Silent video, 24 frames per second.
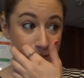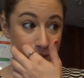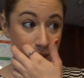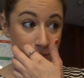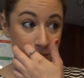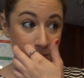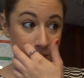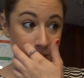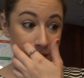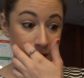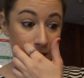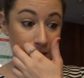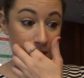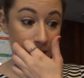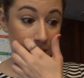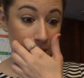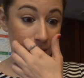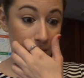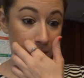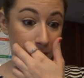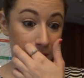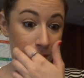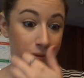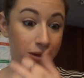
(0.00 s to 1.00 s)
people
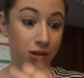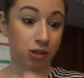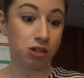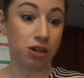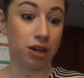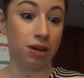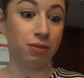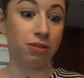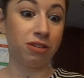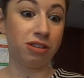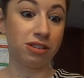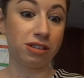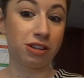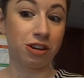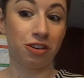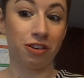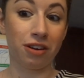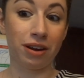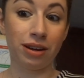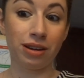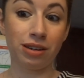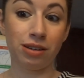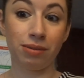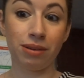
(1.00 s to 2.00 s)
unhappy, which I was
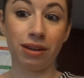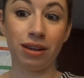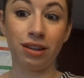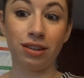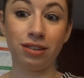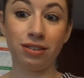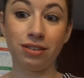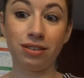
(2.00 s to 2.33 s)
correct about.